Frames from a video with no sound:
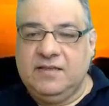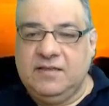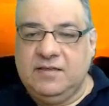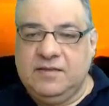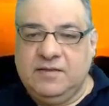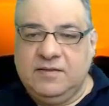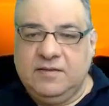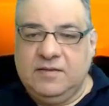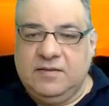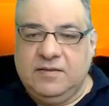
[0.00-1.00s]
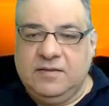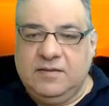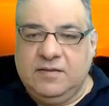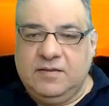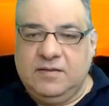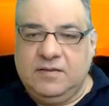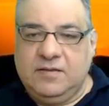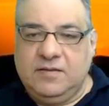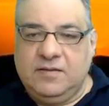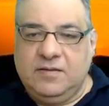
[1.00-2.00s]

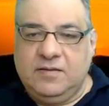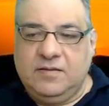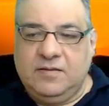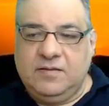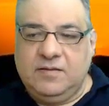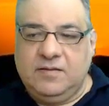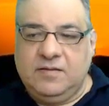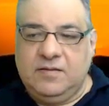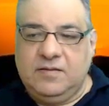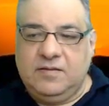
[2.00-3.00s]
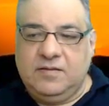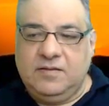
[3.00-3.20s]
No one is speaking in this clip.